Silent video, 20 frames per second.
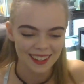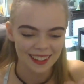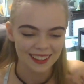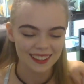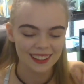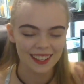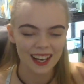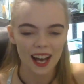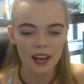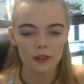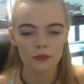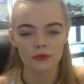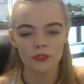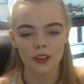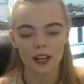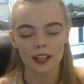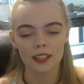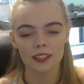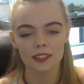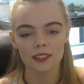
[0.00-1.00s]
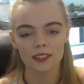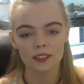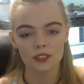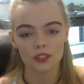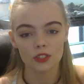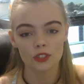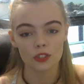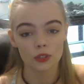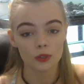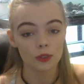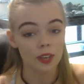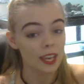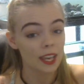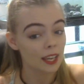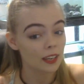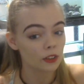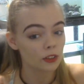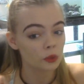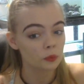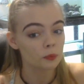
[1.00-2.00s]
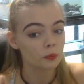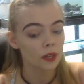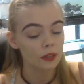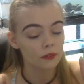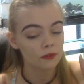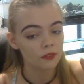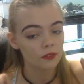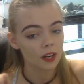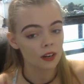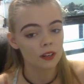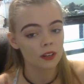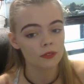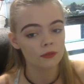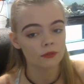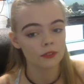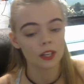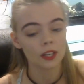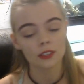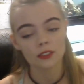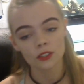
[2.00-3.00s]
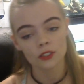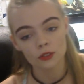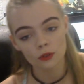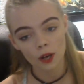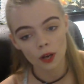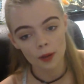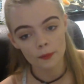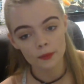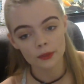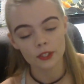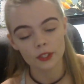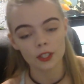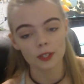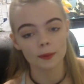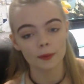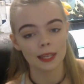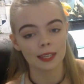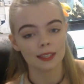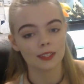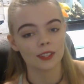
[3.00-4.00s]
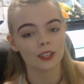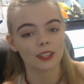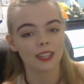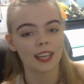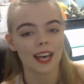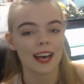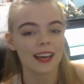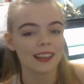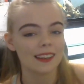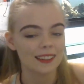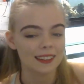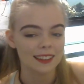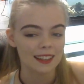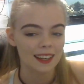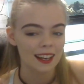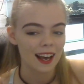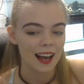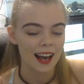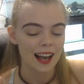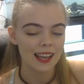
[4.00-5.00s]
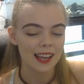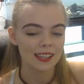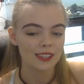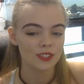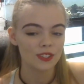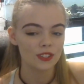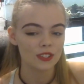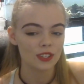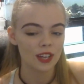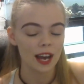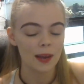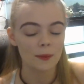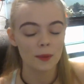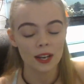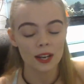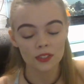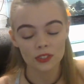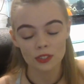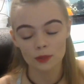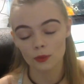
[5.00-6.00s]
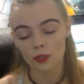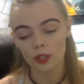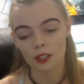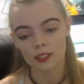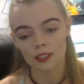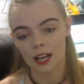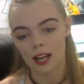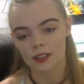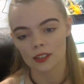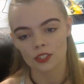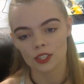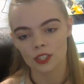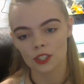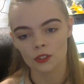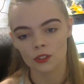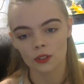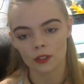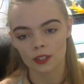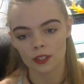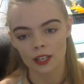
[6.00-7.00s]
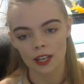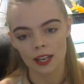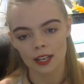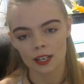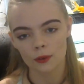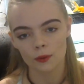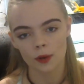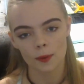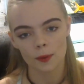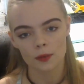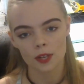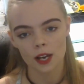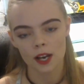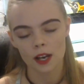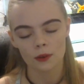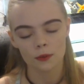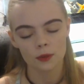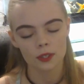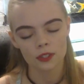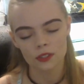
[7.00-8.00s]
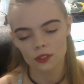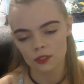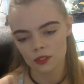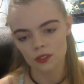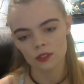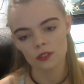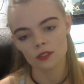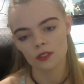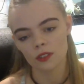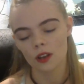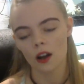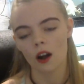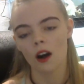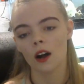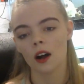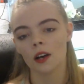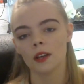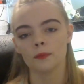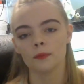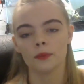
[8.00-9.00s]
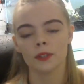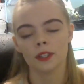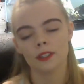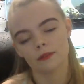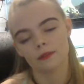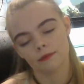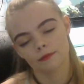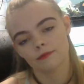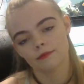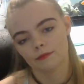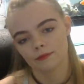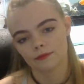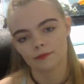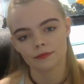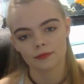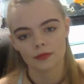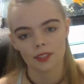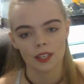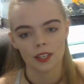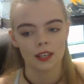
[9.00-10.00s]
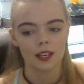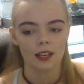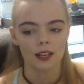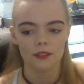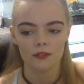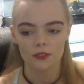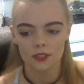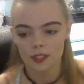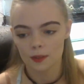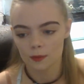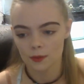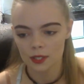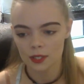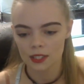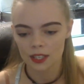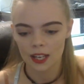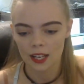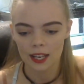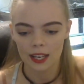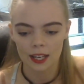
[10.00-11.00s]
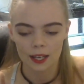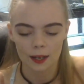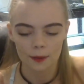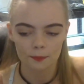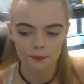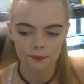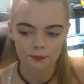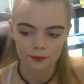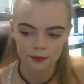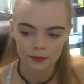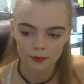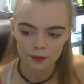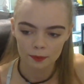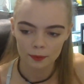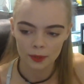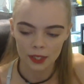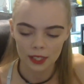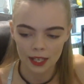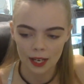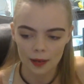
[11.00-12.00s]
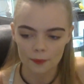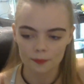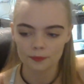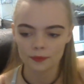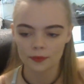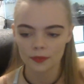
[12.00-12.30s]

Not fun to handle, but very fun to observe and look at. I'm actually more attached to Igor than any reptile, which is just odd, but for some reason I am. But yeah.